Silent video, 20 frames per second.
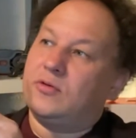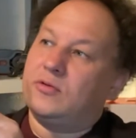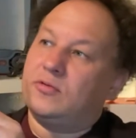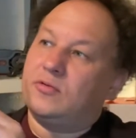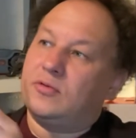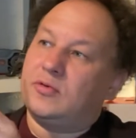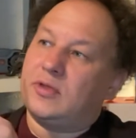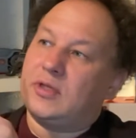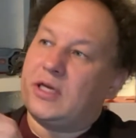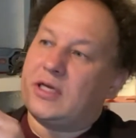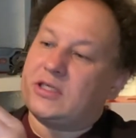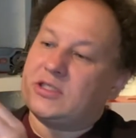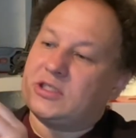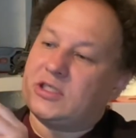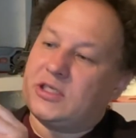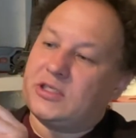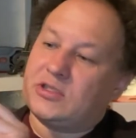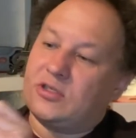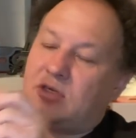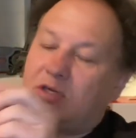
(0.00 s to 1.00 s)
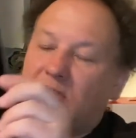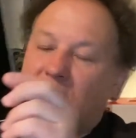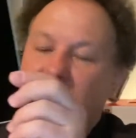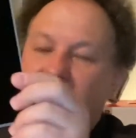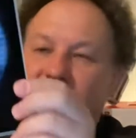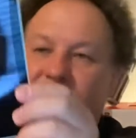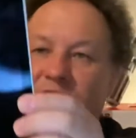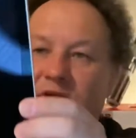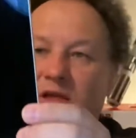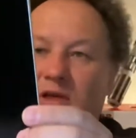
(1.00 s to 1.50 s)
actually it's got a nice
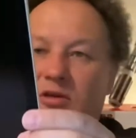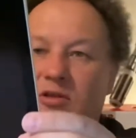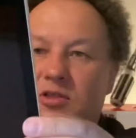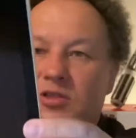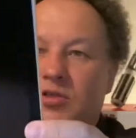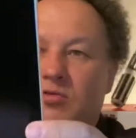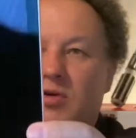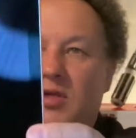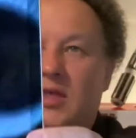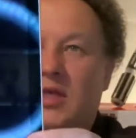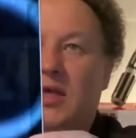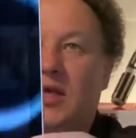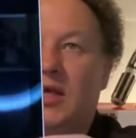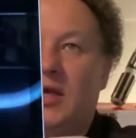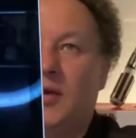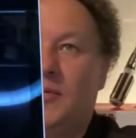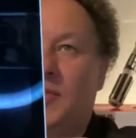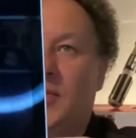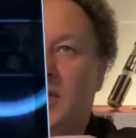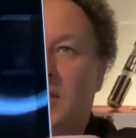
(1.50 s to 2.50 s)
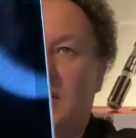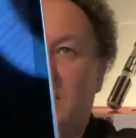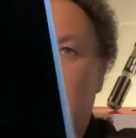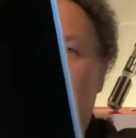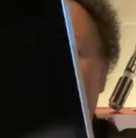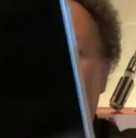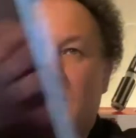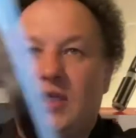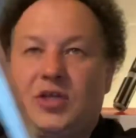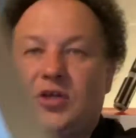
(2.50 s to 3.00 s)
feeling on the screen there, but you can